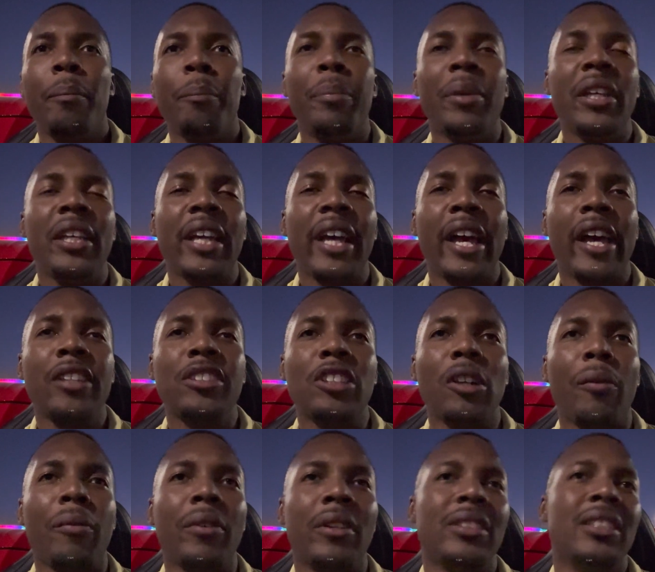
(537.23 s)
BS
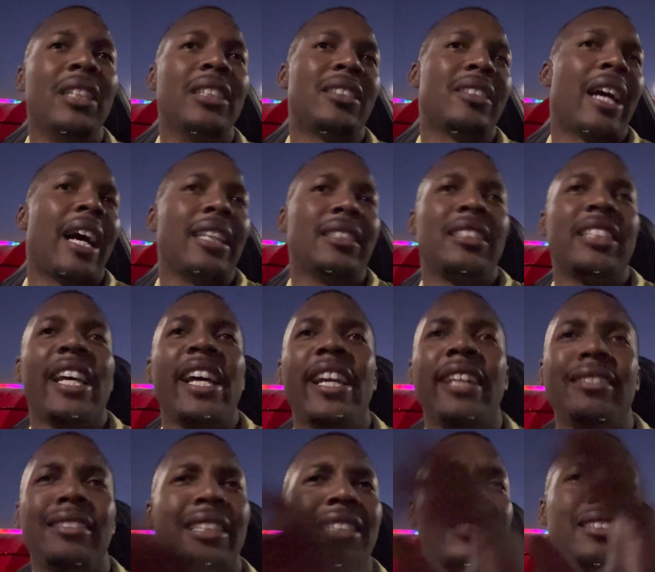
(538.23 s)
or just I
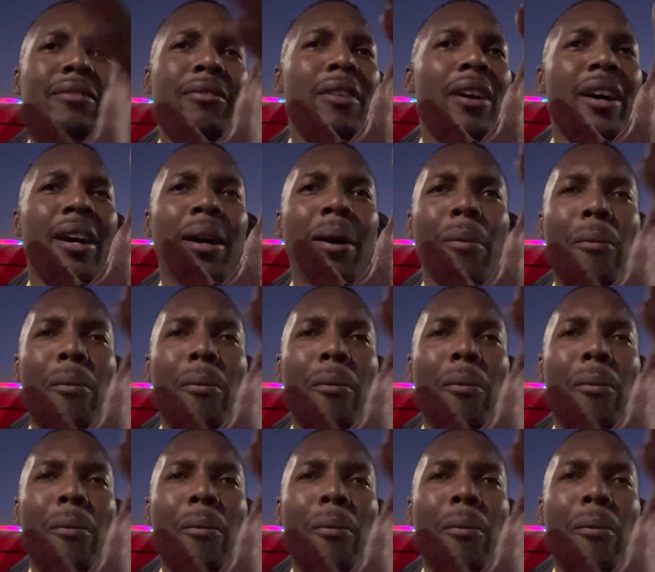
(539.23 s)
say just uh,